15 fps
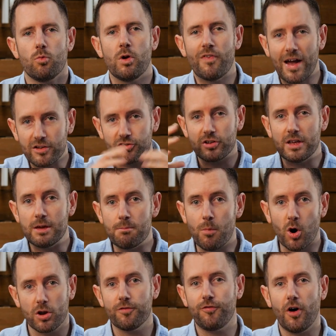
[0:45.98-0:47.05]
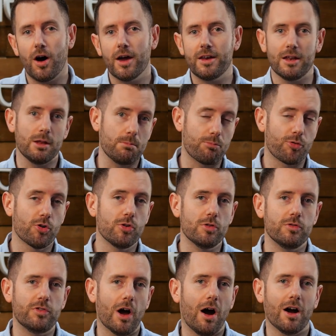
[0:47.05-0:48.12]
We've actually modified and
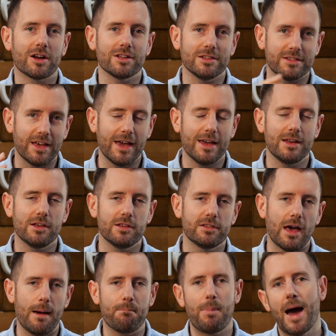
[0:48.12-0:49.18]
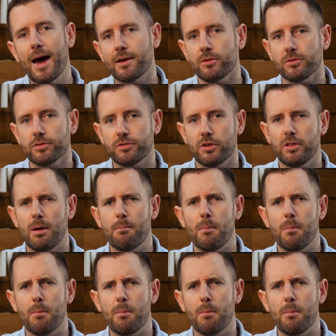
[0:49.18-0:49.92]
improved our containers and panels so they're